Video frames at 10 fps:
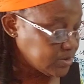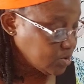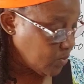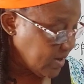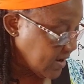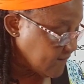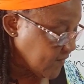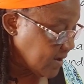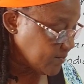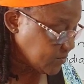So we have
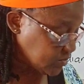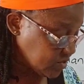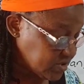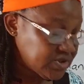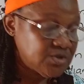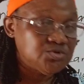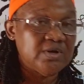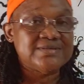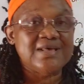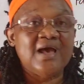the
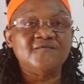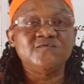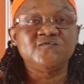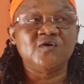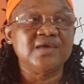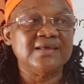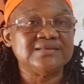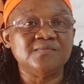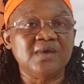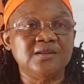children's
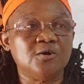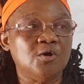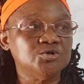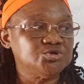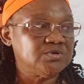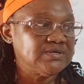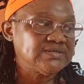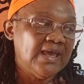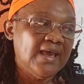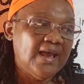advocate in many
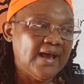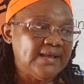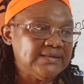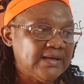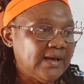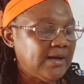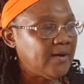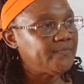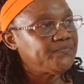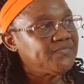countries, and
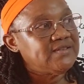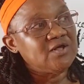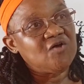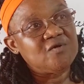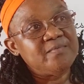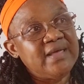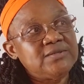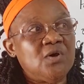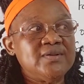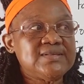the
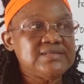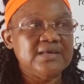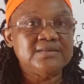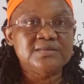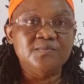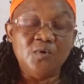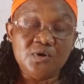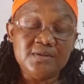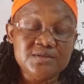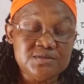government or the state is more
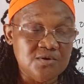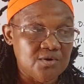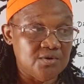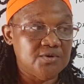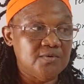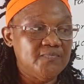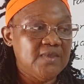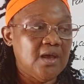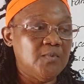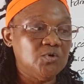concerned
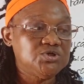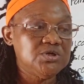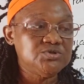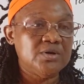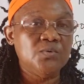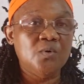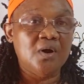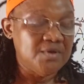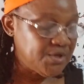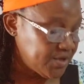about children who
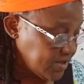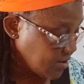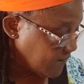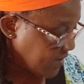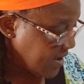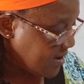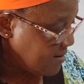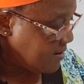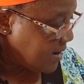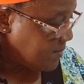are in need of
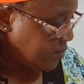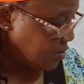care and